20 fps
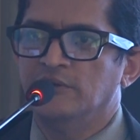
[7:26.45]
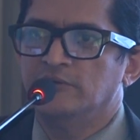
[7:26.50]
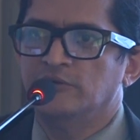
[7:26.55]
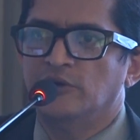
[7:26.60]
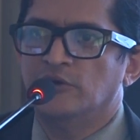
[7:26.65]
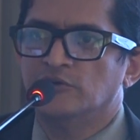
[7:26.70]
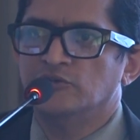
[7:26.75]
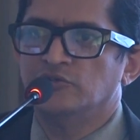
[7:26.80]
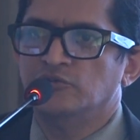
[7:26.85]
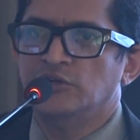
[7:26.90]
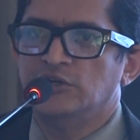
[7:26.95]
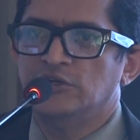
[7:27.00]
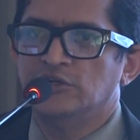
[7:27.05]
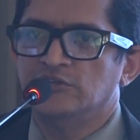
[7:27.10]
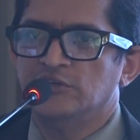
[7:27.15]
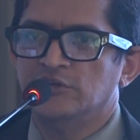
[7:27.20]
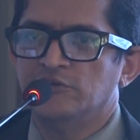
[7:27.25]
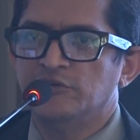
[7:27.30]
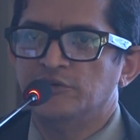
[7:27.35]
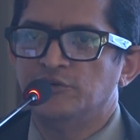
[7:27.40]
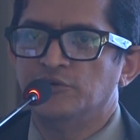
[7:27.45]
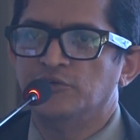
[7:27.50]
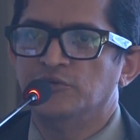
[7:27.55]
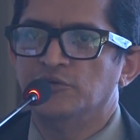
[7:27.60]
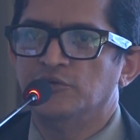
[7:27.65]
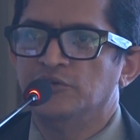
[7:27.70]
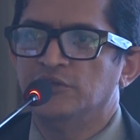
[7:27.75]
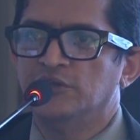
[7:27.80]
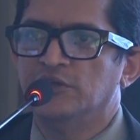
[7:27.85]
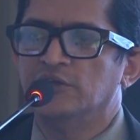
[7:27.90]
Dr. Sunil doesn't even know
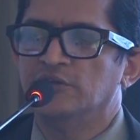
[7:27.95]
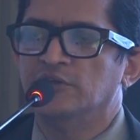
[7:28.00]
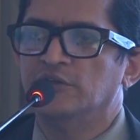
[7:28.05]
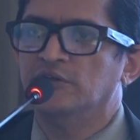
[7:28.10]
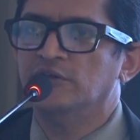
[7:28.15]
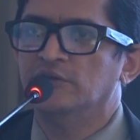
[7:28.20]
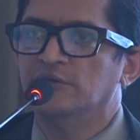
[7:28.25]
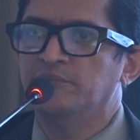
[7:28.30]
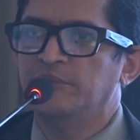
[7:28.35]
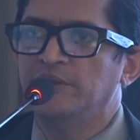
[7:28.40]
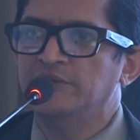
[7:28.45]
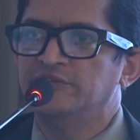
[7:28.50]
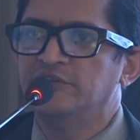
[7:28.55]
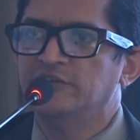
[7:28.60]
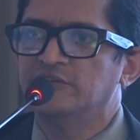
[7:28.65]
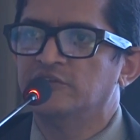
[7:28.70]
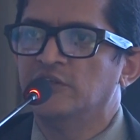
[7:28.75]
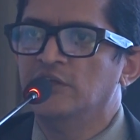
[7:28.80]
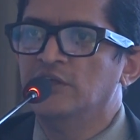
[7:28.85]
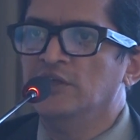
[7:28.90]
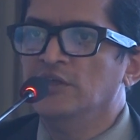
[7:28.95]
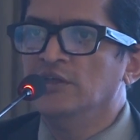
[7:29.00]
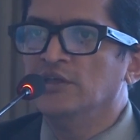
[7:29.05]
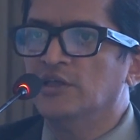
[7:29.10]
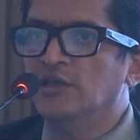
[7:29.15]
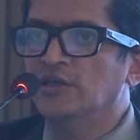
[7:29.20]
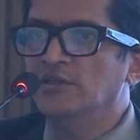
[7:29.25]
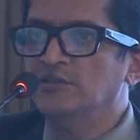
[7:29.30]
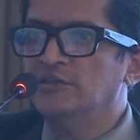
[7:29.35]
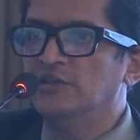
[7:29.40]
the basics.
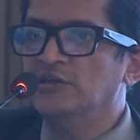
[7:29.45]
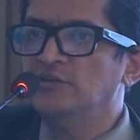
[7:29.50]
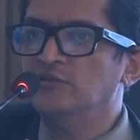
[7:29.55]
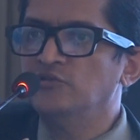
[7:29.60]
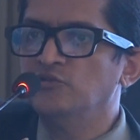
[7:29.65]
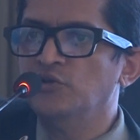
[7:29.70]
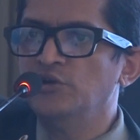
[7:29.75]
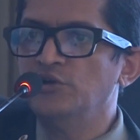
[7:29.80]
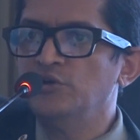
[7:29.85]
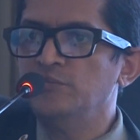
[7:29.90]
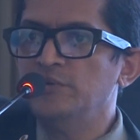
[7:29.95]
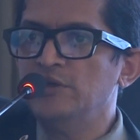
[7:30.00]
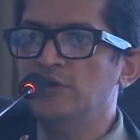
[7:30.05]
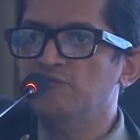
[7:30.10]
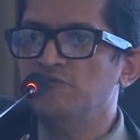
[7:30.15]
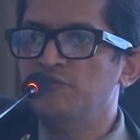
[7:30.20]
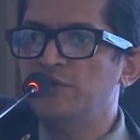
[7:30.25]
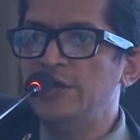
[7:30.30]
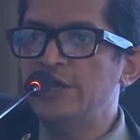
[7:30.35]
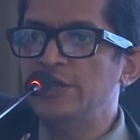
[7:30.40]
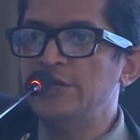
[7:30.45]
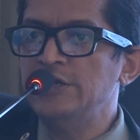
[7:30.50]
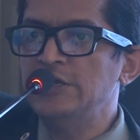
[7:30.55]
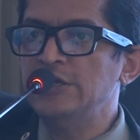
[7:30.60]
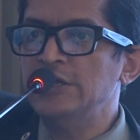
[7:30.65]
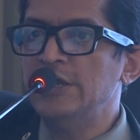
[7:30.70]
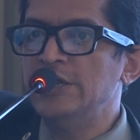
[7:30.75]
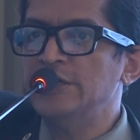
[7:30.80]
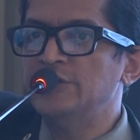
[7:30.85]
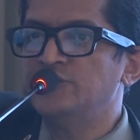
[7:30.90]
Okay, there is going to be a
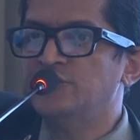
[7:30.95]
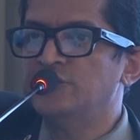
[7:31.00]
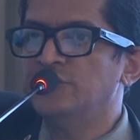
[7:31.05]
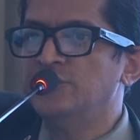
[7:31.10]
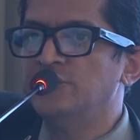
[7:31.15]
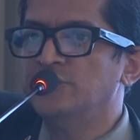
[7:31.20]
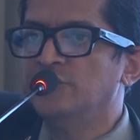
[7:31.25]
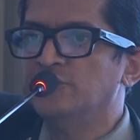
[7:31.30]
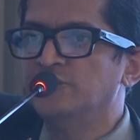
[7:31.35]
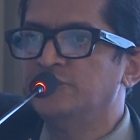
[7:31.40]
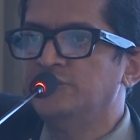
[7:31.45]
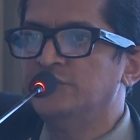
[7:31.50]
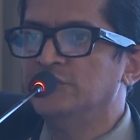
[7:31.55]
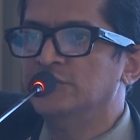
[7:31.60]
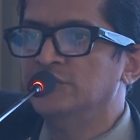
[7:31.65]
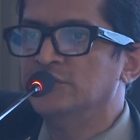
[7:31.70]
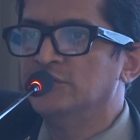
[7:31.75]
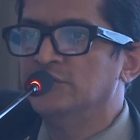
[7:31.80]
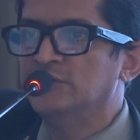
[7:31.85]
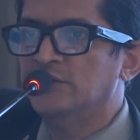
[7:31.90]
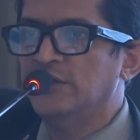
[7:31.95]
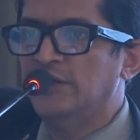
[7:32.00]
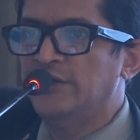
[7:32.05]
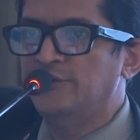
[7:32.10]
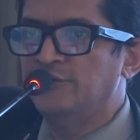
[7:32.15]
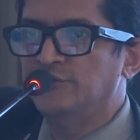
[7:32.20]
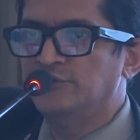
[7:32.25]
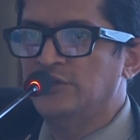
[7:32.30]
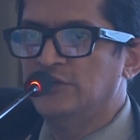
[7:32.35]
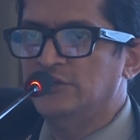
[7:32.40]
variation of the
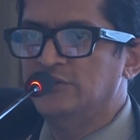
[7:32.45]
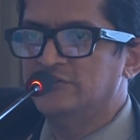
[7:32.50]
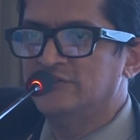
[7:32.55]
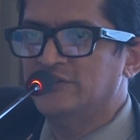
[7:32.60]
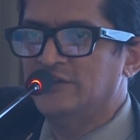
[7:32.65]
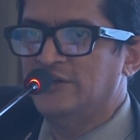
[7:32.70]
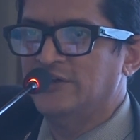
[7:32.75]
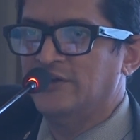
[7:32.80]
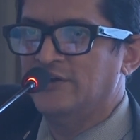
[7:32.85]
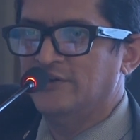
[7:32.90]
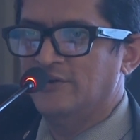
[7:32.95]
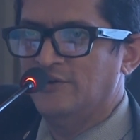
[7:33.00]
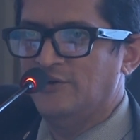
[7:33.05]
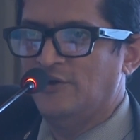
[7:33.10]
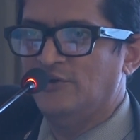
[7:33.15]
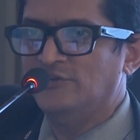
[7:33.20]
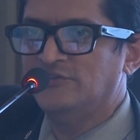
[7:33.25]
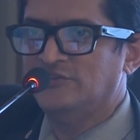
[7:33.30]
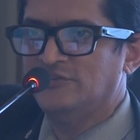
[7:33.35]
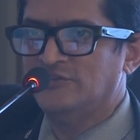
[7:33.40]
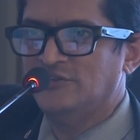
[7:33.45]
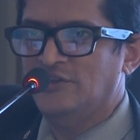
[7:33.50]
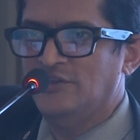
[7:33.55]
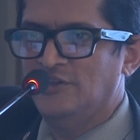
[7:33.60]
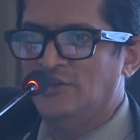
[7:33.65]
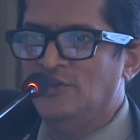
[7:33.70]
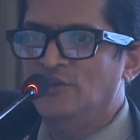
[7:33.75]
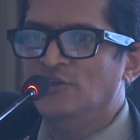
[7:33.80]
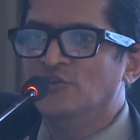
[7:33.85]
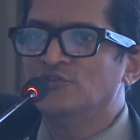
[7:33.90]
endothelial cell loss.
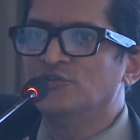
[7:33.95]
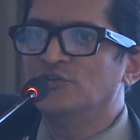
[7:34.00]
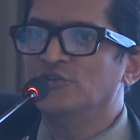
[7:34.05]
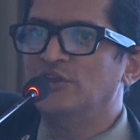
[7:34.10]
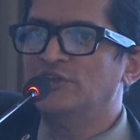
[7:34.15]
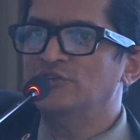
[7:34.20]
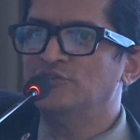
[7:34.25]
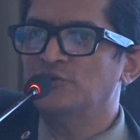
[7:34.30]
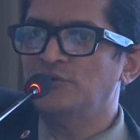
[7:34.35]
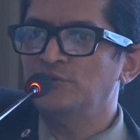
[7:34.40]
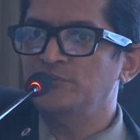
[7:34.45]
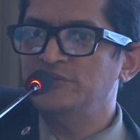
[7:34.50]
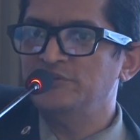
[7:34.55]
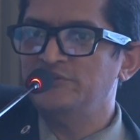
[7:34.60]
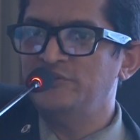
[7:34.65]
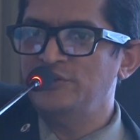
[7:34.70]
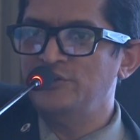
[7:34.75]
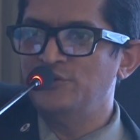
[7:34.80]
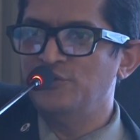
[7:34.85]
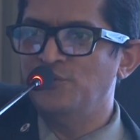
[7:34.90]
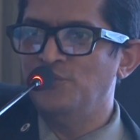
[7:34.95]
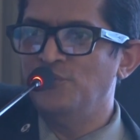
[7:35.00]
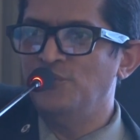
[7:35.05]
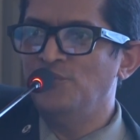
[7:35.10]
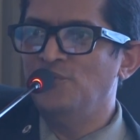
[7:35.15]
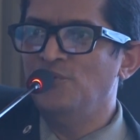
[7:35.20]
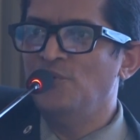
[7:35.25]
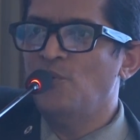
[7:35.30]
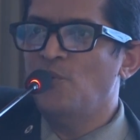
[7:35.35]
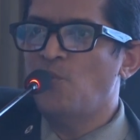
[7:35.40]
So there's going to be 0,
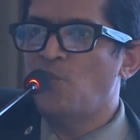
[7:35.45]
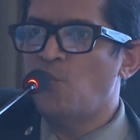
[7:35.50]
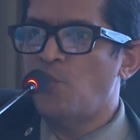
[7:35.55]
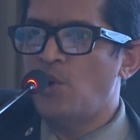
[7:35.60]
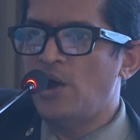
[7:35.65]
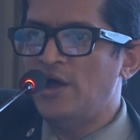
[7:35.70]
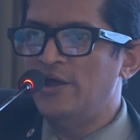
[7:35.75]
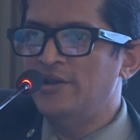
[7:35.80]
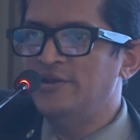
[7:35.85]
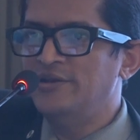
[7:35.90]
1,